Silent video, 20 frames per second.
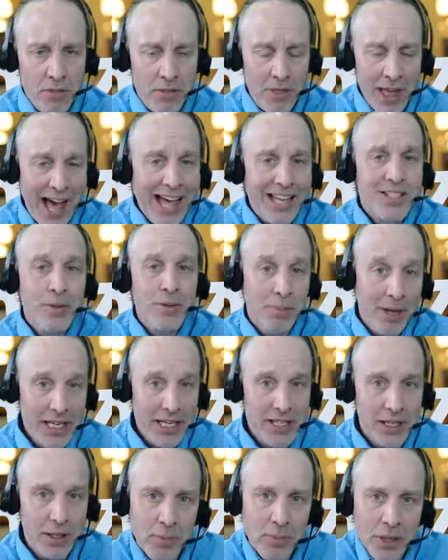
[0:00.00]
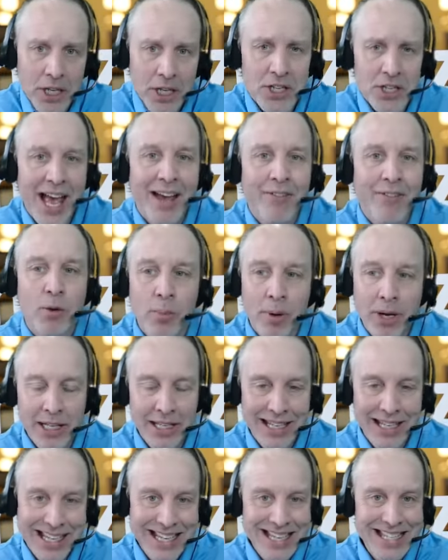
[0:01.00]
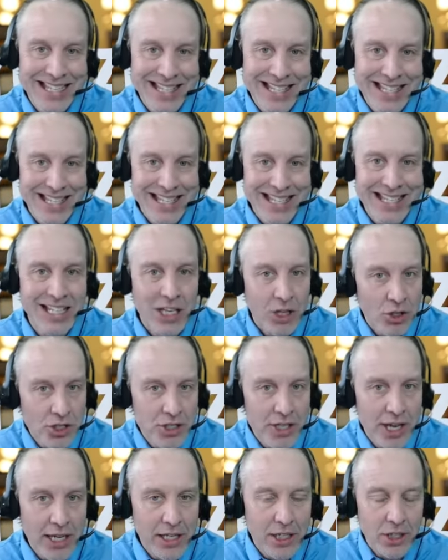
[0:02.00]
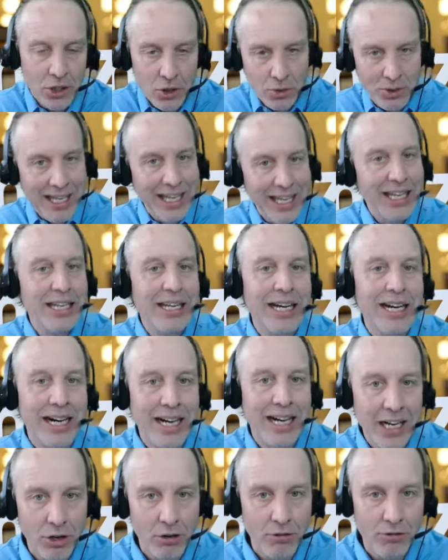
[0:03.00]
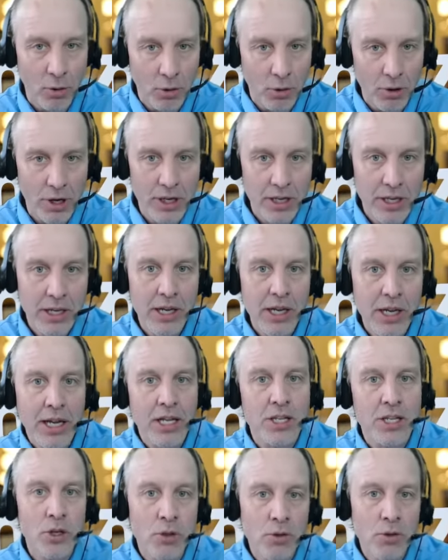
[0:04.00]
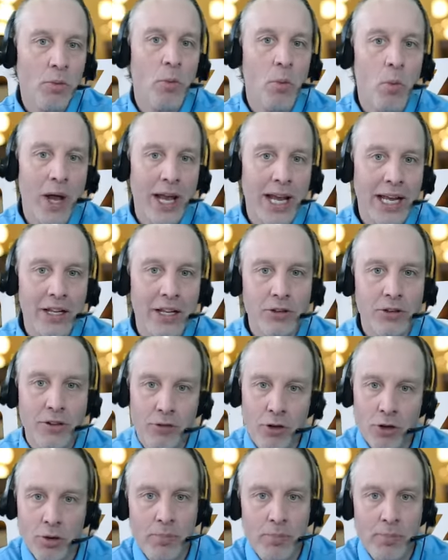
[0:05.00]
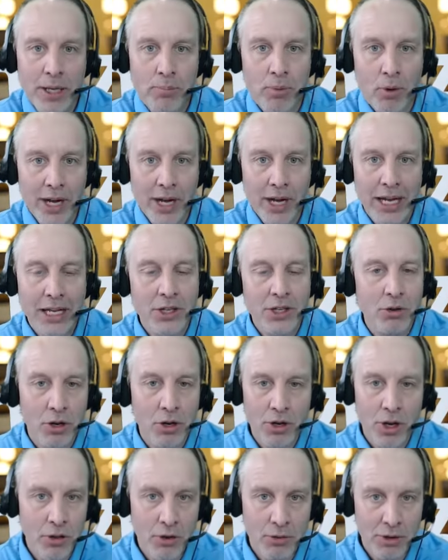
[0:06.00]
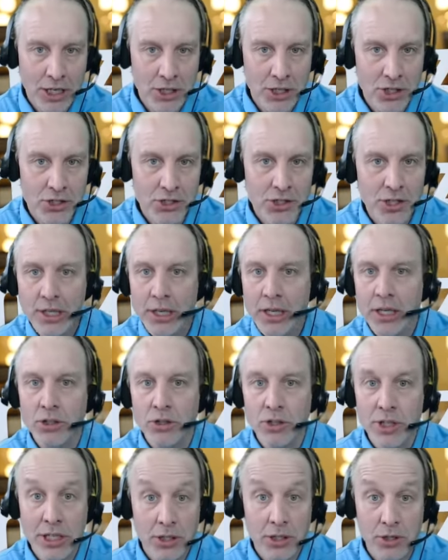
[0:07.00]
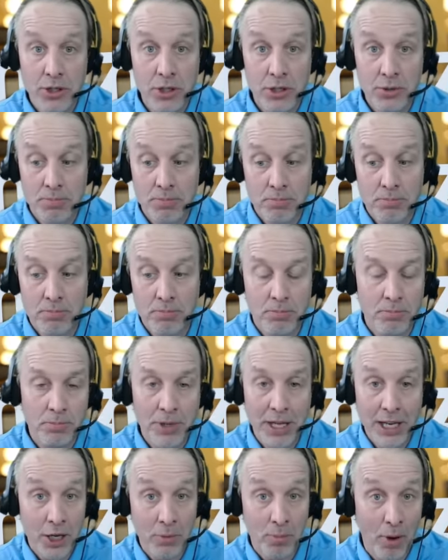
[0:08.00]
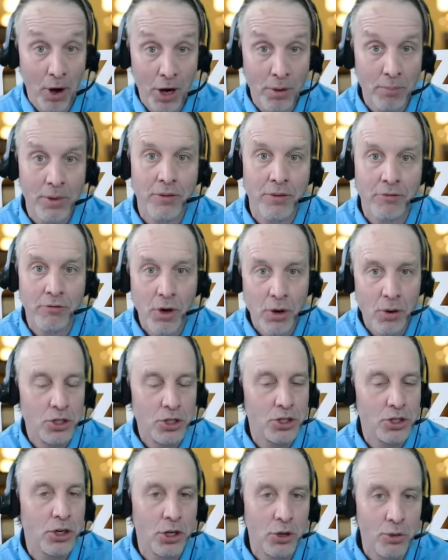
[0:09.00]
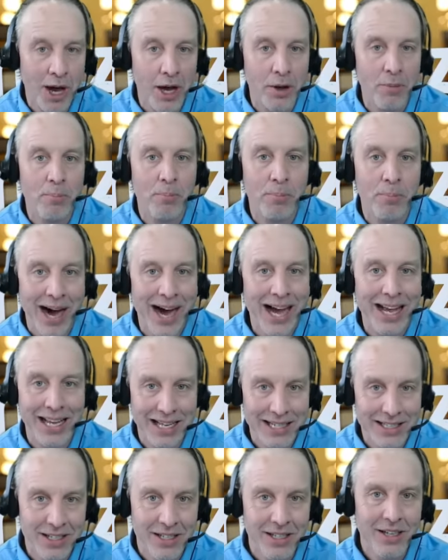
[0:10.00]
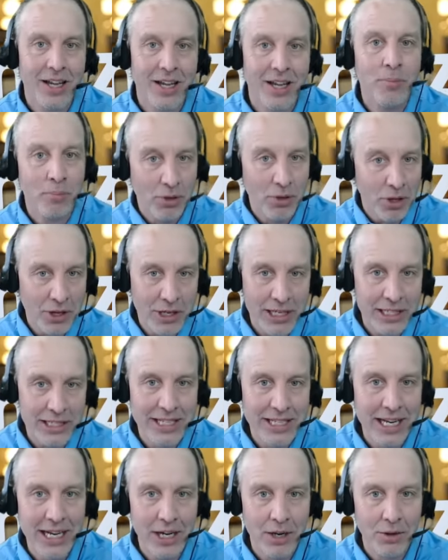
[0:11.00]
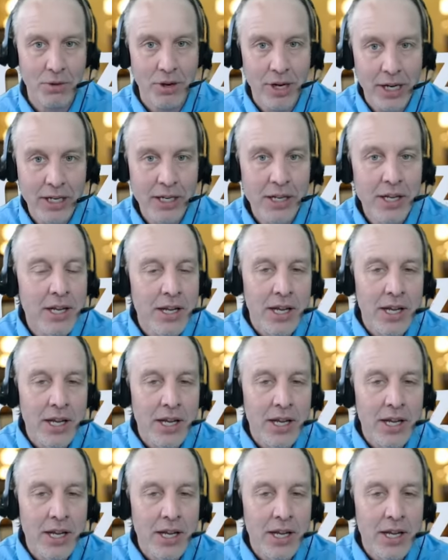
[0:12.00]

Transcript: That's amazing, because everybody needs this skill set. You can't hire for it. And so if you're a big brand or another agency and you need to just get a department of folks, you're going to go out and buy it and plunk it down, right?